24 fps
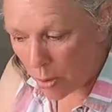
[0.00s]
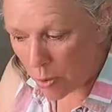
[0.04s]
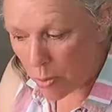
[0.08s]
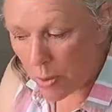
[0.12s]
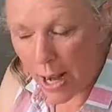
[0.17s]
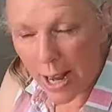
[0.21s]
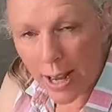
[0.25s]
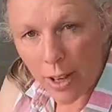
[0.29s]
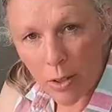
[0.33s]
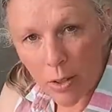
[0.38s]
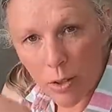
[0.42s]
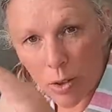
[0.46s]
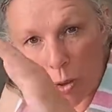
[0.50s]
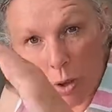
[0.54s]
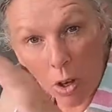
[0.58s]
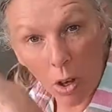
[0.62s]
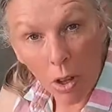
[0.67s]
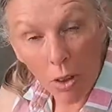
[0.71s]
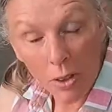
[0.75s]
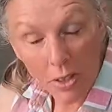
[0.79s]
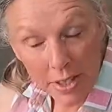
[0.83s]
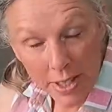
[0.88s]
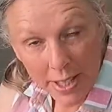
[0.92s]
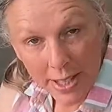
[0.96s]
the rounds or
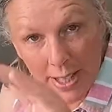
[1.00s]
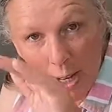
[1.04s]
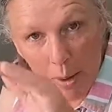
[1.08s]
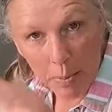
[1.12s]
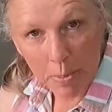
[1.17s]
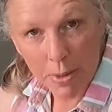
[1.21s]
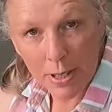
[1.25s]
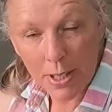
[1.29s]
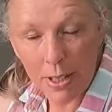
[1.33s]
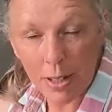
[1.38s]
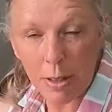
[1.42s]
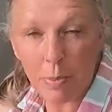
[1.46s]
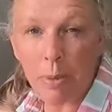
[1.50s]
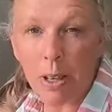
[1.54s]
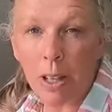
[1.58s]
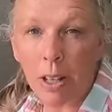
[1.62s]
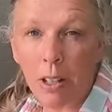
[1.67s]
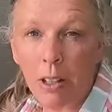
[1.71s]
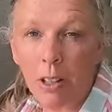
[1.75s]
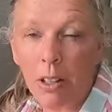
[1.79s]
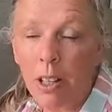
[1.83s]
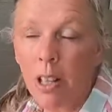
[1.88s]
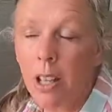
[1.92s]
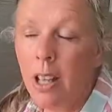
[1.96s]
all the steps in the
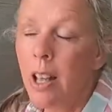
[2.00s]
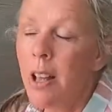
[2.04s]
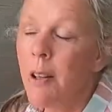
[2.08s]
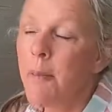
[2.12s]
middle.